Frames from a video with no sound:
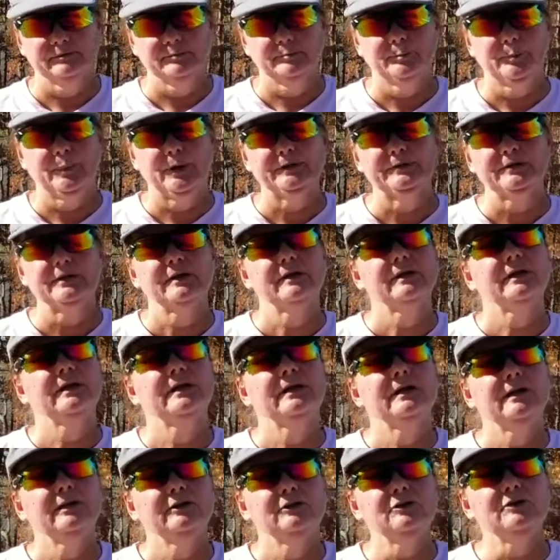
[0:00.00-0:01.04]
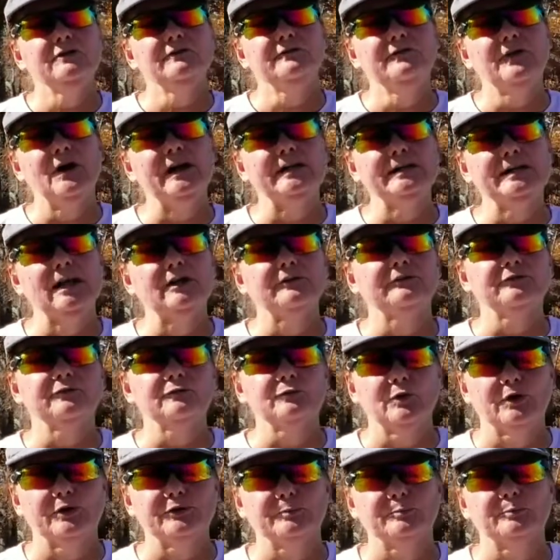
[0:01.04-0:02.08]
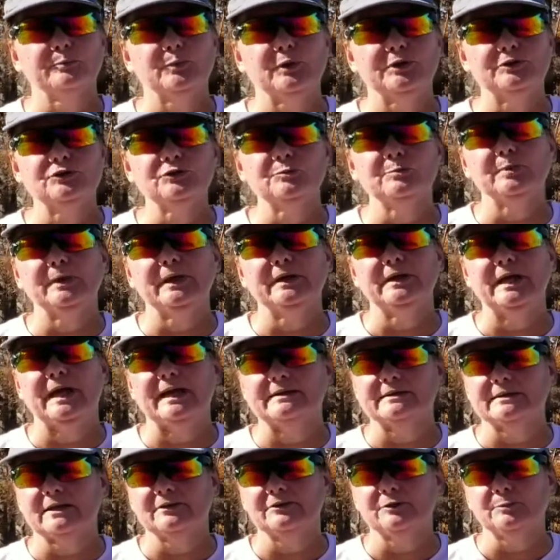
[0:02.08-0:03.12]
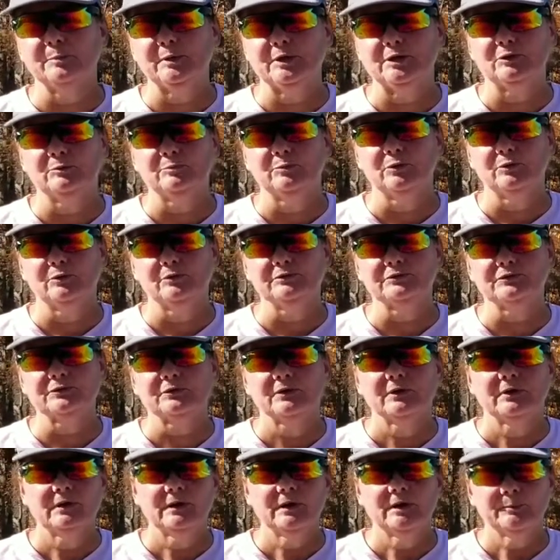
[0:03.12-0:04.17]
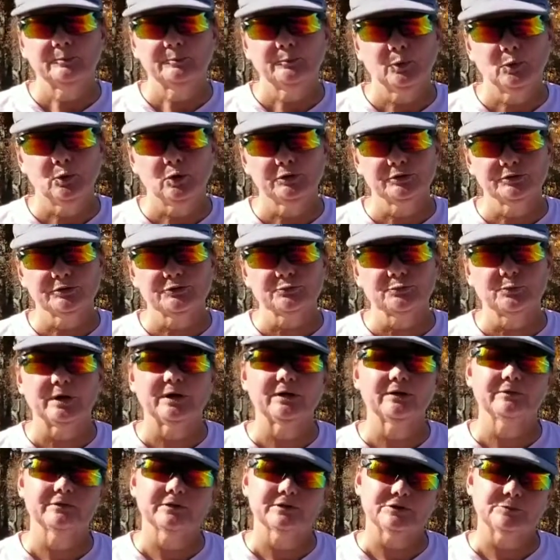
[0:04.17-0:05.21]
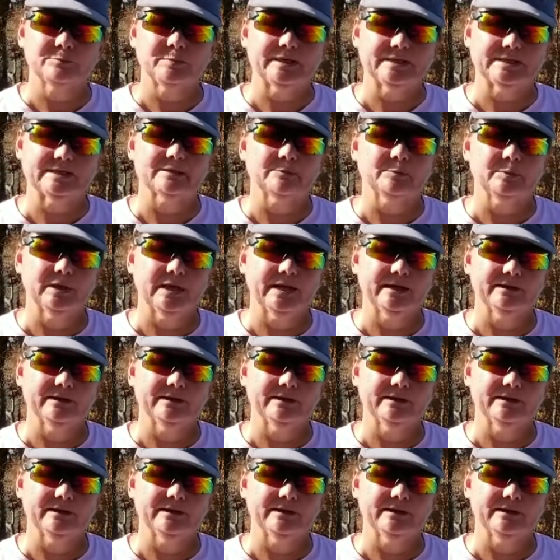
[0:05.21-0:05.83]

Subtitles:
But you can find out through once you play, ask other pickleballers where there's places to play,